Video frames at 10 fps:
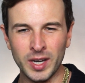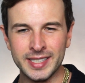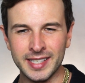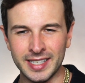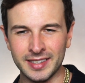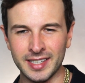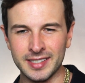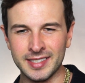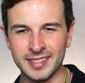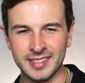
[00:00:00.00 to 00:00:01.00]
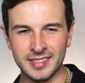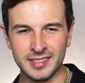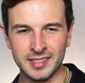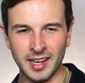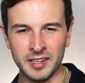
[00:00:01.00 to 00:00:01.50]
ways like this.
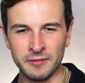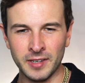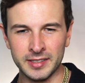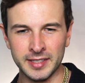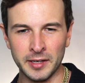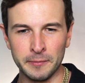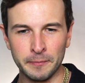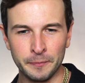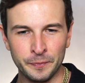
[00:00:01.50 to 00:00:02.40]
It's kind of fucked up.